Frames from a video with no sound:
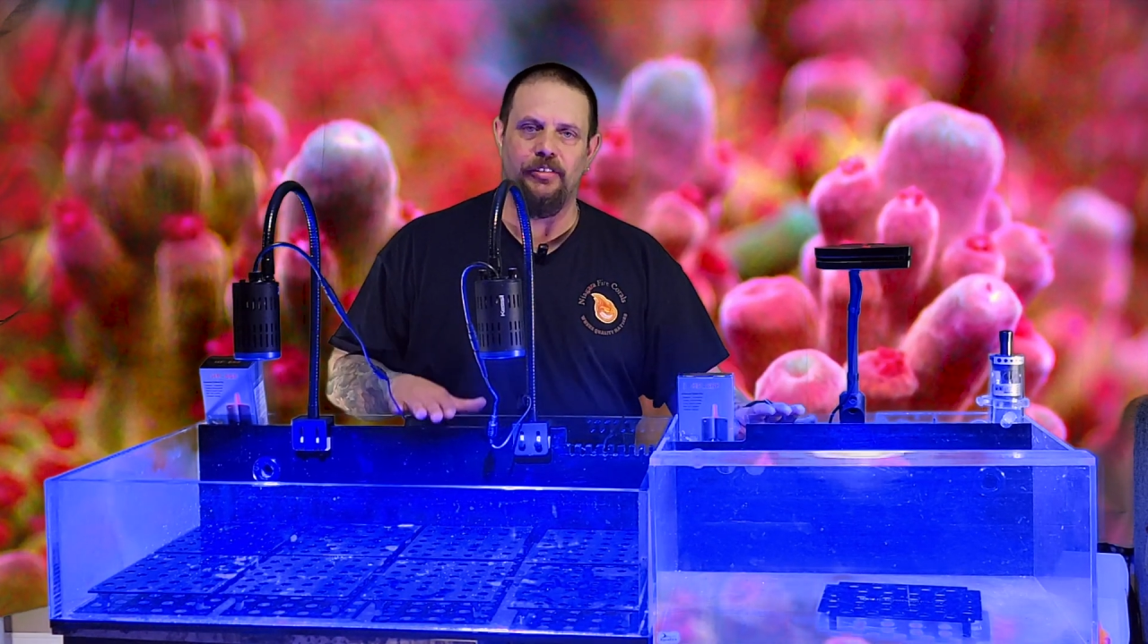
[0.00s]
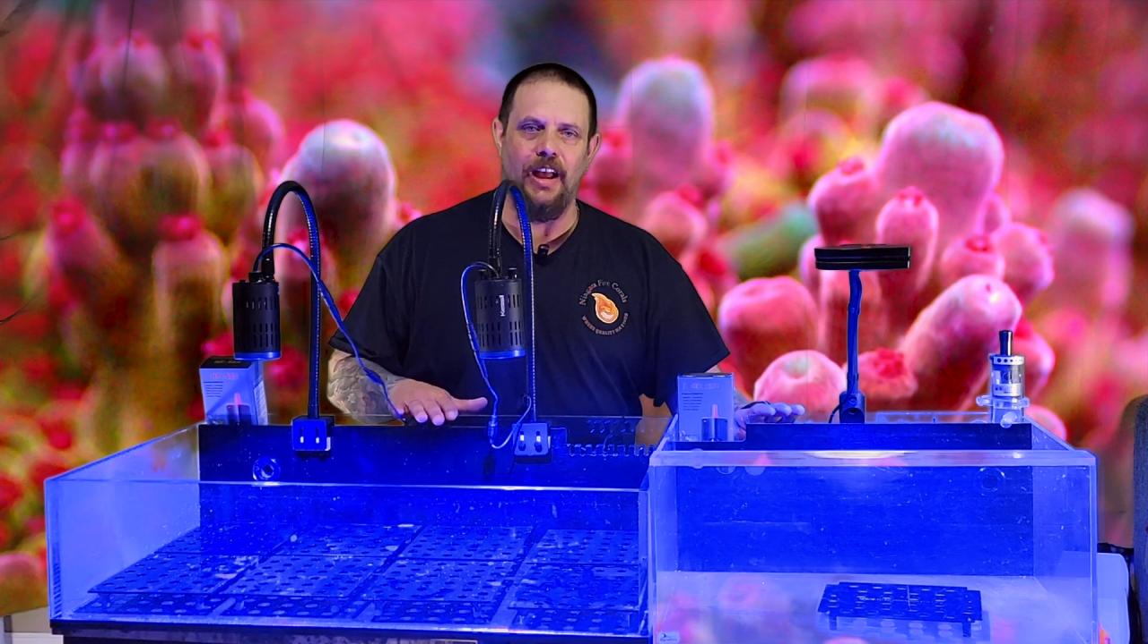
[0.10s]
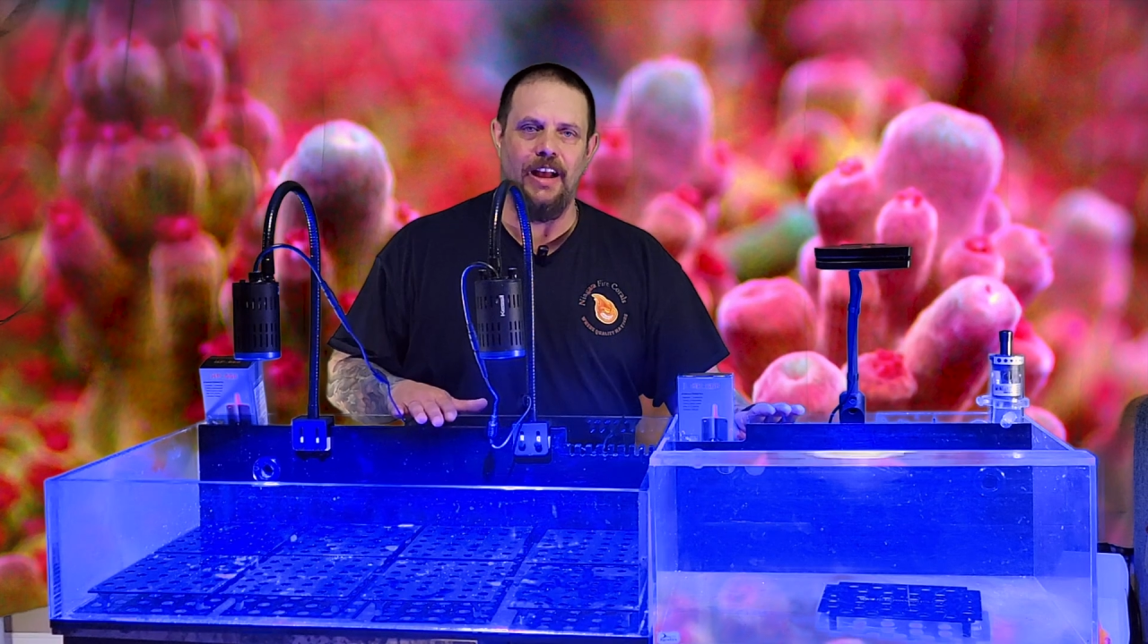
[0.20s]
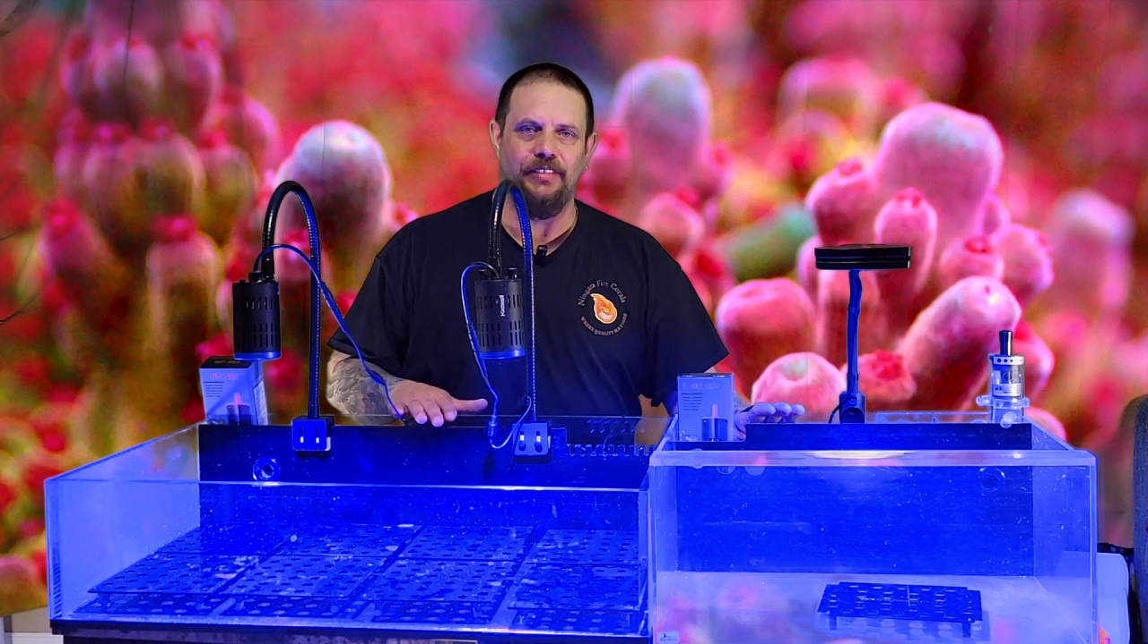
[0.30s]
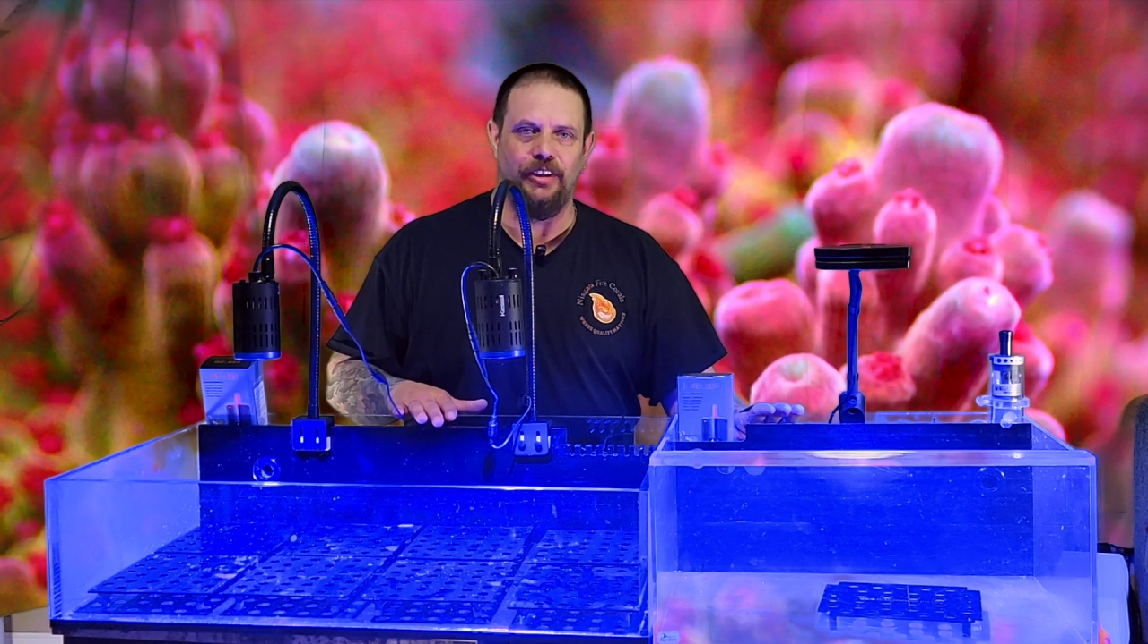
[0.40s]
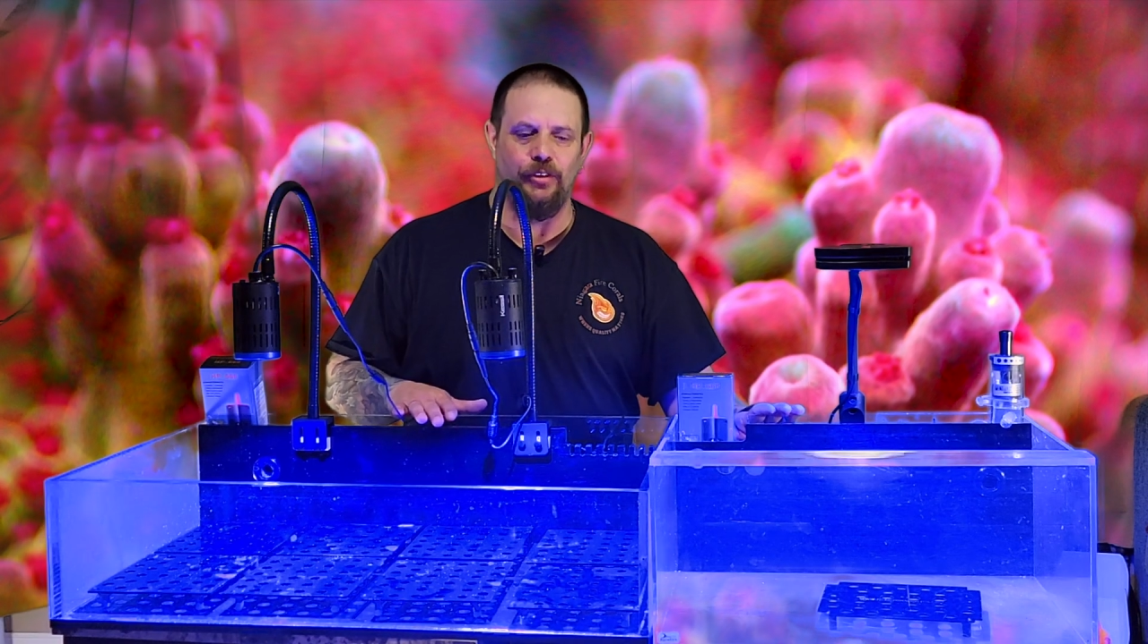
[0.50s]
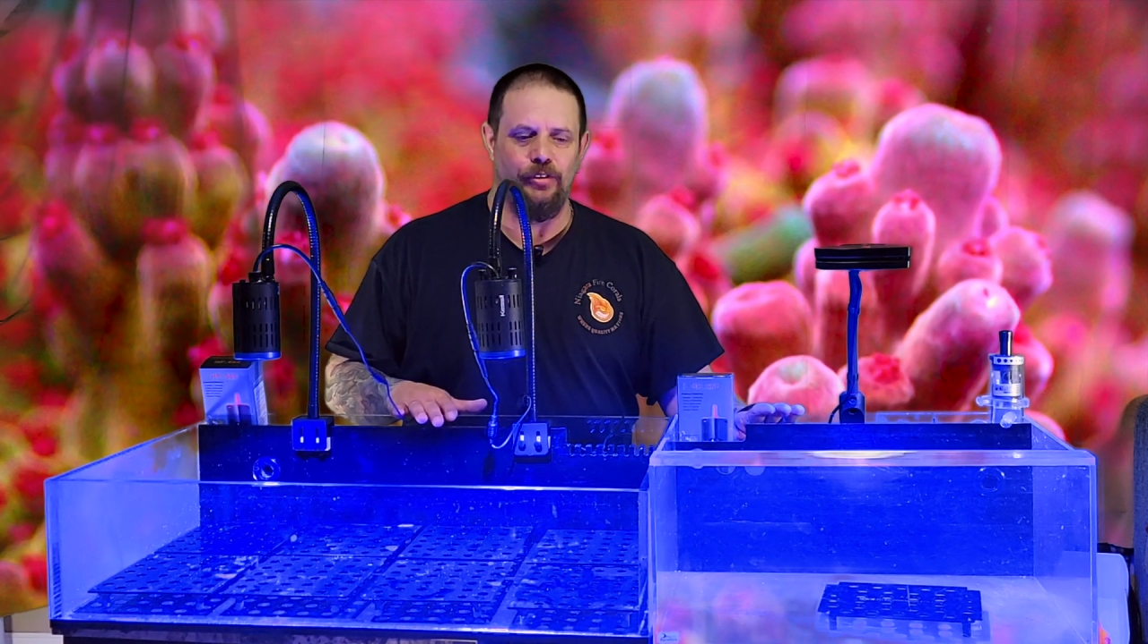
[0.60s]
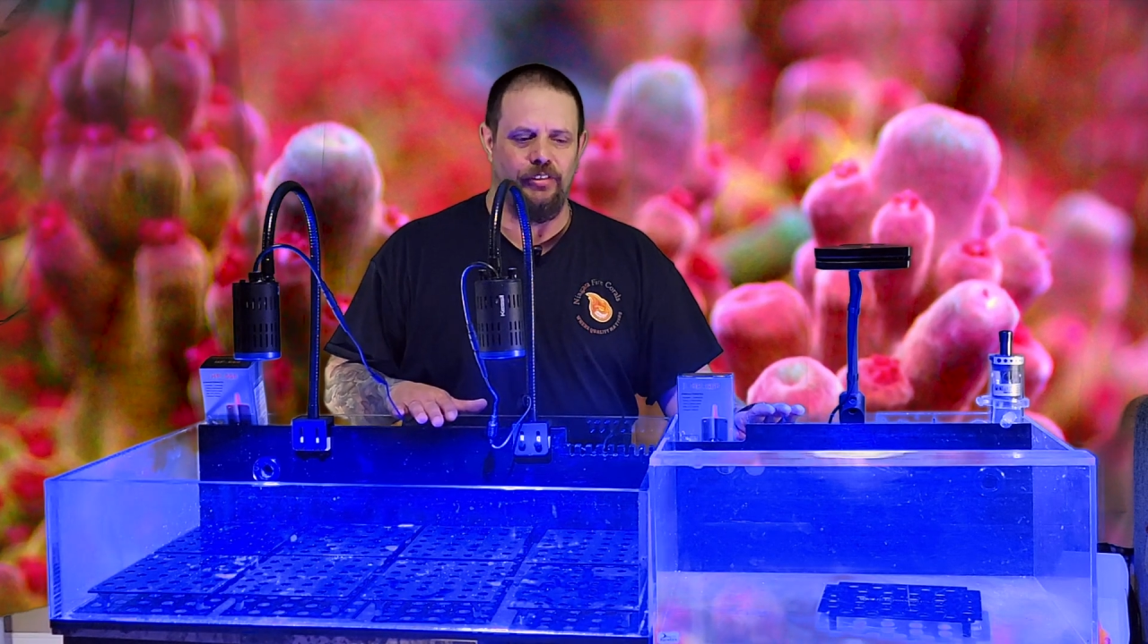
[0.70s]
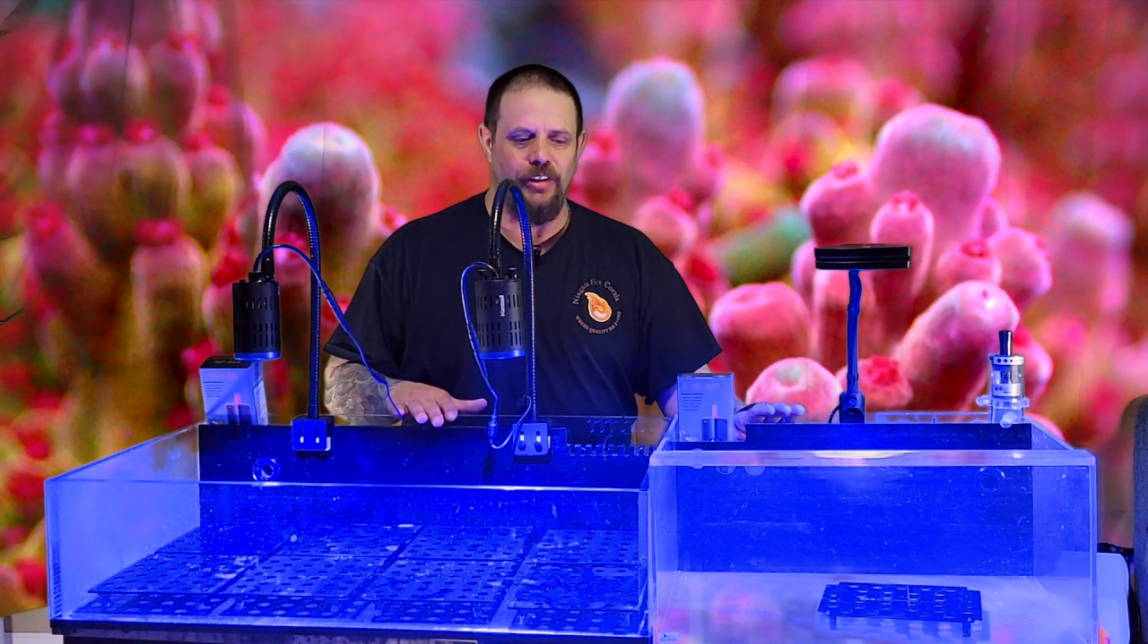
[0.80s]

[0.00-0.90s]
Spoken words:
I haven't used